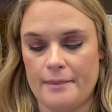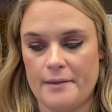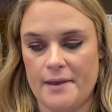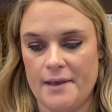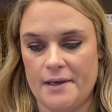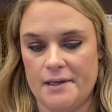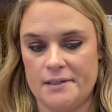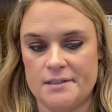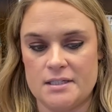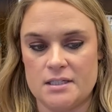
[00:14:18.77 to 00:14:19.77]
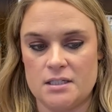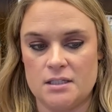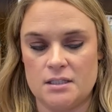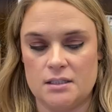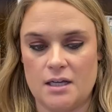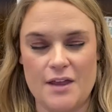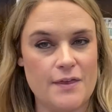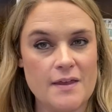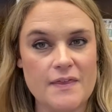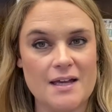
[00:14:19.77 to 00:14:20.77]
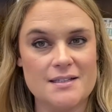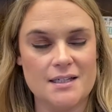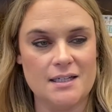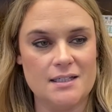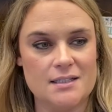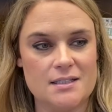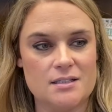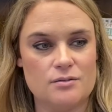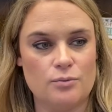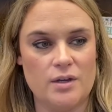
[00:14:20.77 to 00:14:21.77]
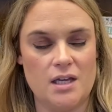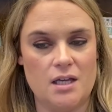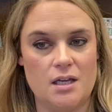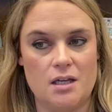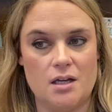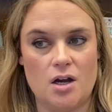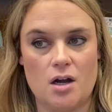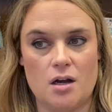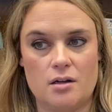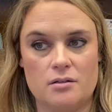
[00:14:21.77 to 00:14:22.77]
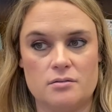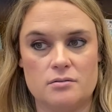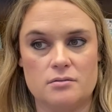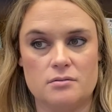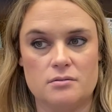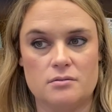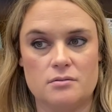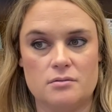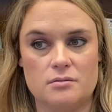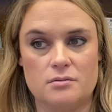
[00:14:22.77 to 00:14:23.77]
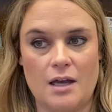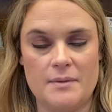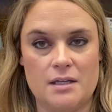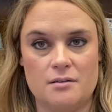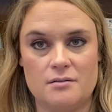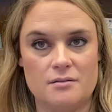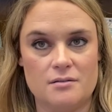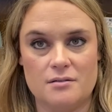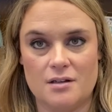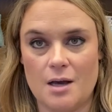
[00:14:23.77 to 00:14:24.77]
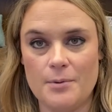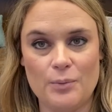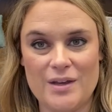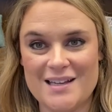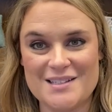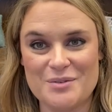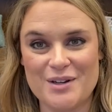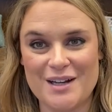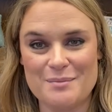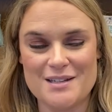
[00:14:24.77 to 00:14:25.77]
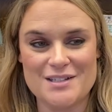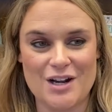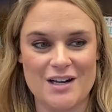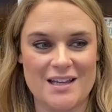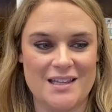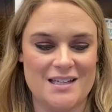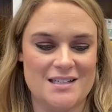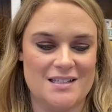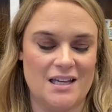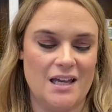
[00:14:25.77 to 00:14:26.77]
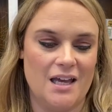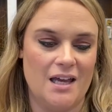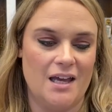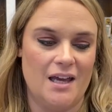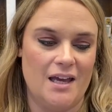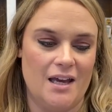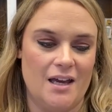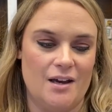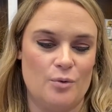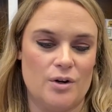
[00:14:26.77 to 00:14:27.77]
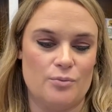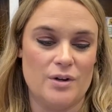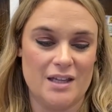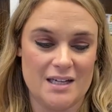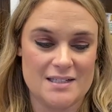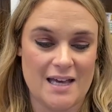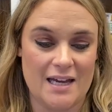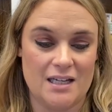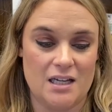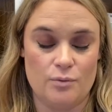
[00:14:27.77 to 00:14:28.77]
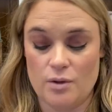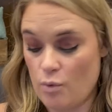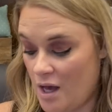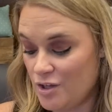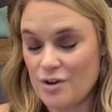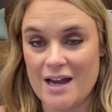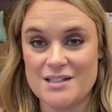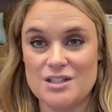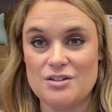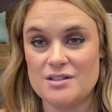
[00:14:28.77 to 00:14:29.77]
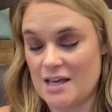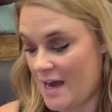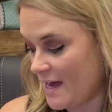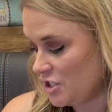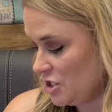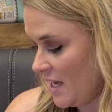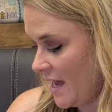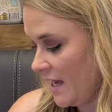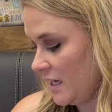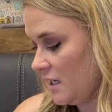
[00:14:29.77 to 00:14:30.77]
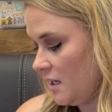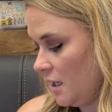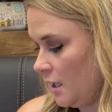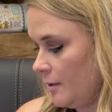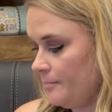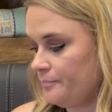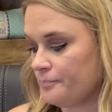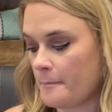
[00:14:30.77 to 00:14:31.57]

And I think that's it. We are, a couple weeks and we're going to be starting this. We're really excited. We want you guys to use the hashtag